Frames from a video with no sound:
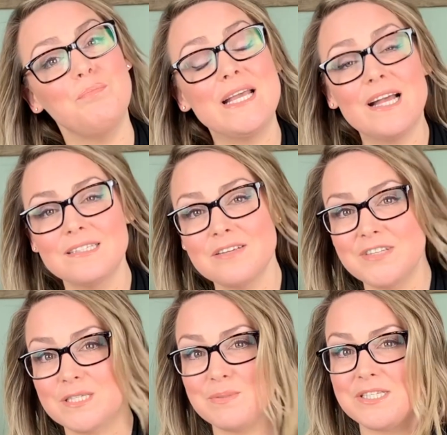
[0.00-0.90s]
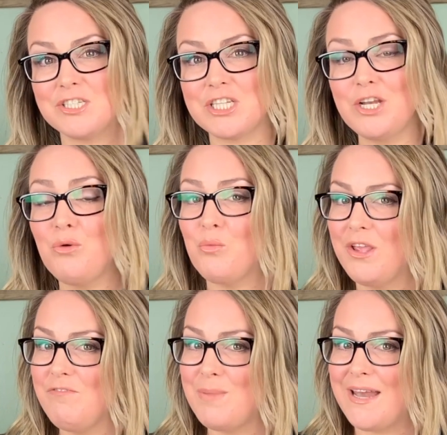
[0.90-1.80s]
Because of this position,
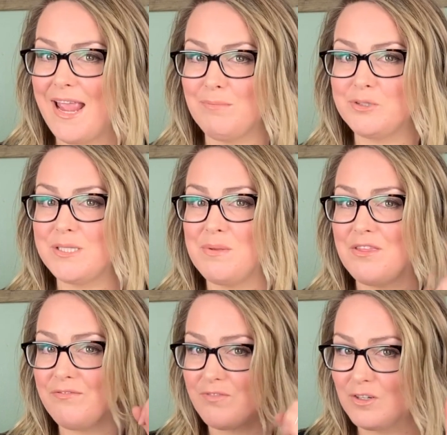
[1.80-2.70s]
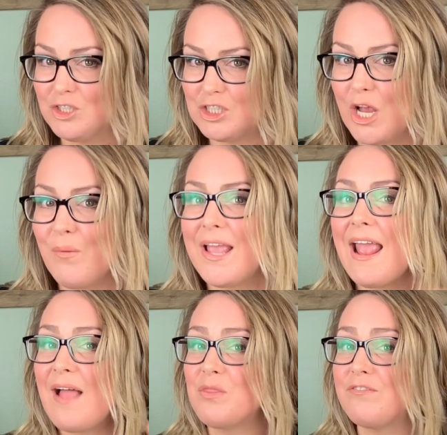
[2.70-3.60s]
we've been able to be the first showing
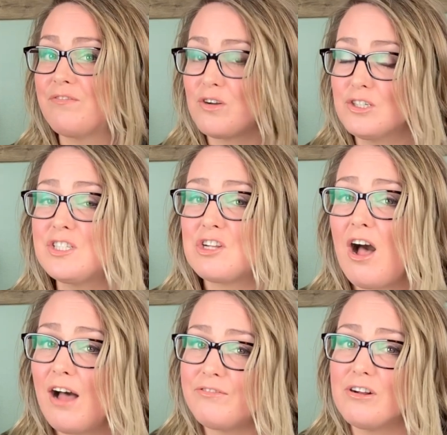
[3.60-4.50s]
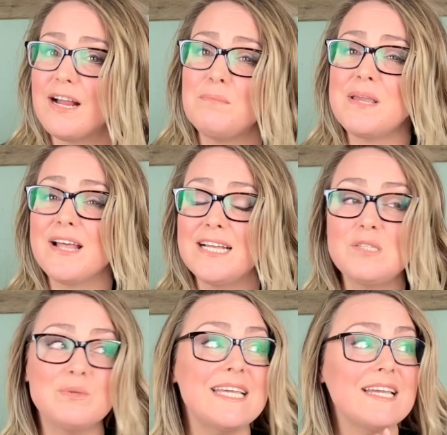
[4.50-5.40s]
and the first offer, and
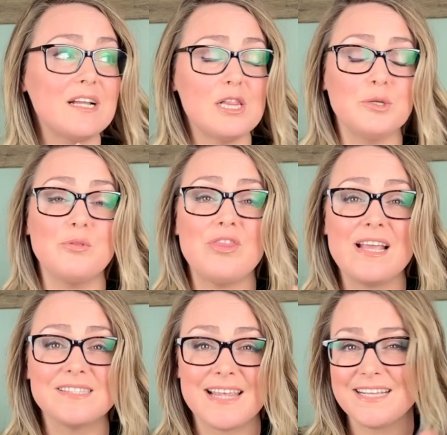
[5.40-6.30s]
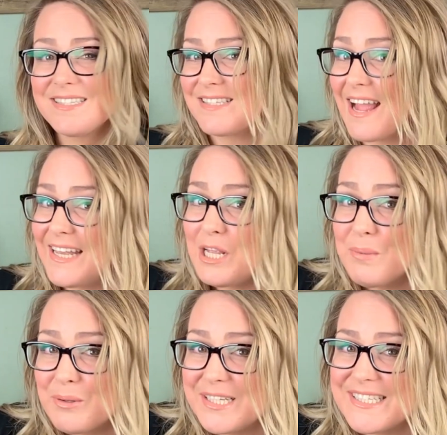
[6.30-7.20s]
because we include things like signing
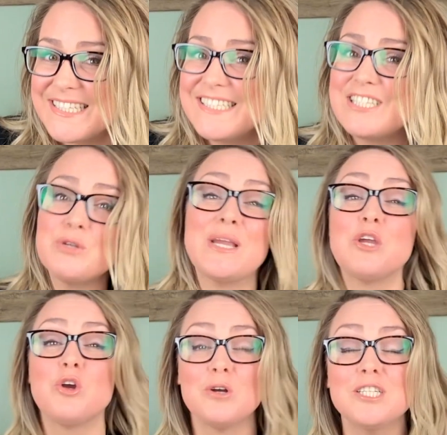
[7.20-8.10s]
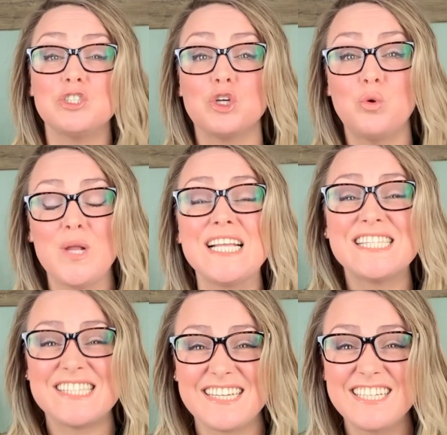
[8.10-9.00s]
bonuses to encourage a quick
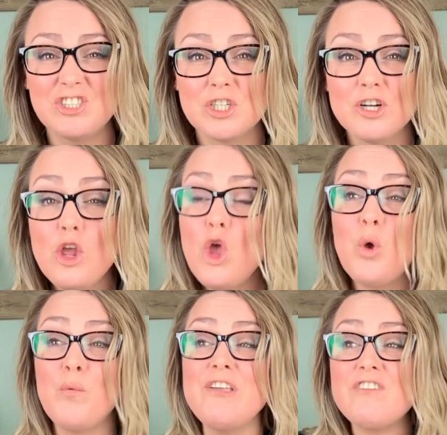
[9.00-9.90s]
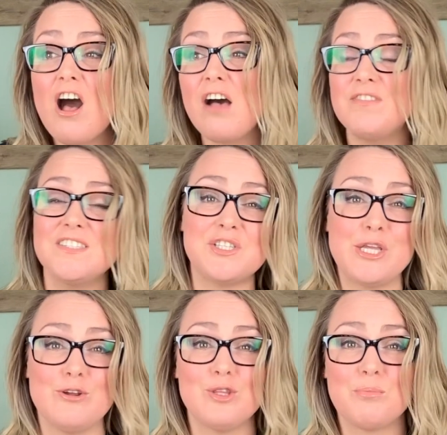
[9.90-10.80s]
signature, We've often
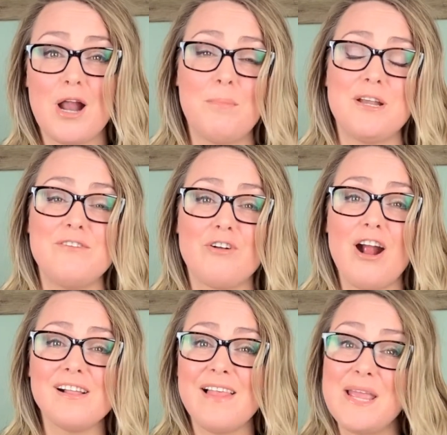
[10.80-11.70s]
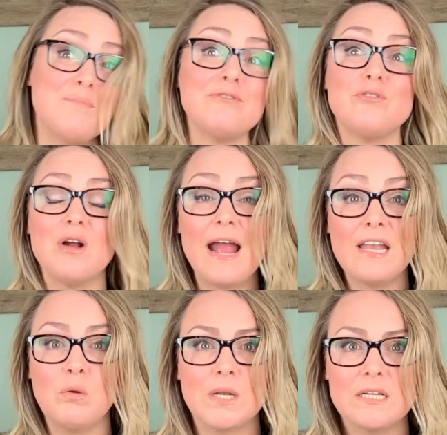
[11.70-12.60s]
secured the property for our client before
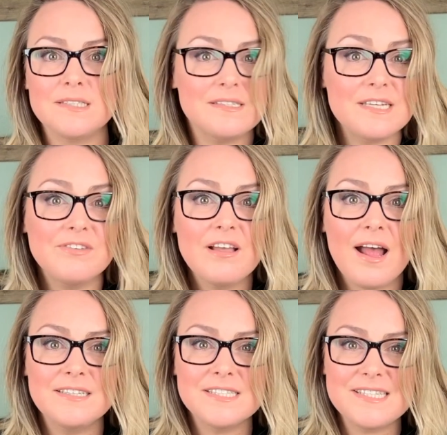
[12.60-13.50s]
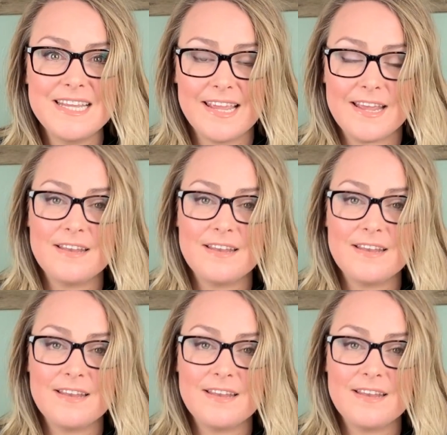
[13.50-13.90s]
anyone else has even gotten to see it.